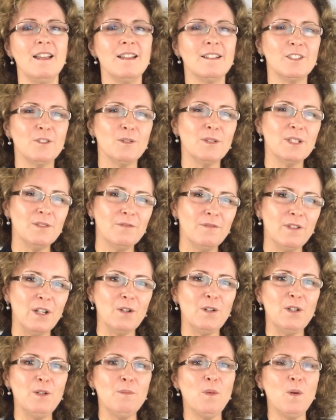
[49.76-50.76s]
So it's
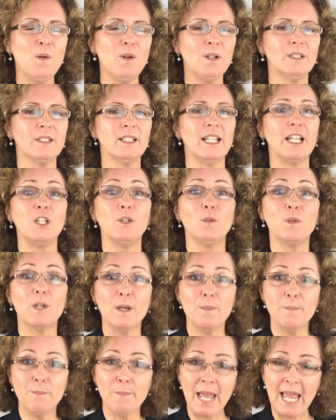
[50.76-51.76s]
very important that you
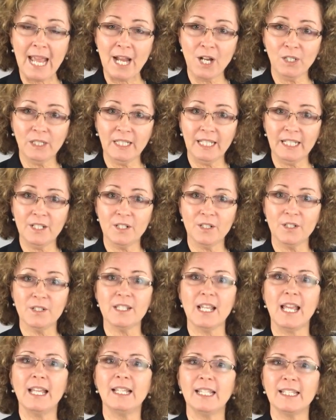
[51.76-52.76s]
compare
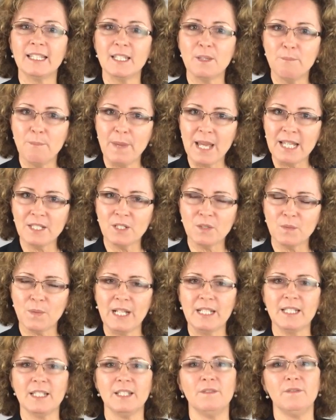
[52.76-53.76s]
lenders and get the best
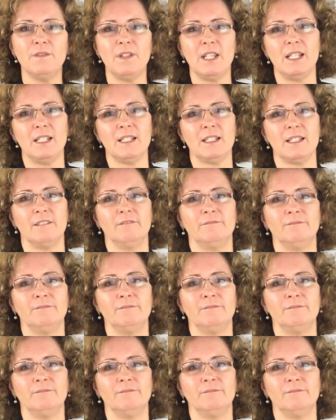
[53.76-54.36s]
rates and fees.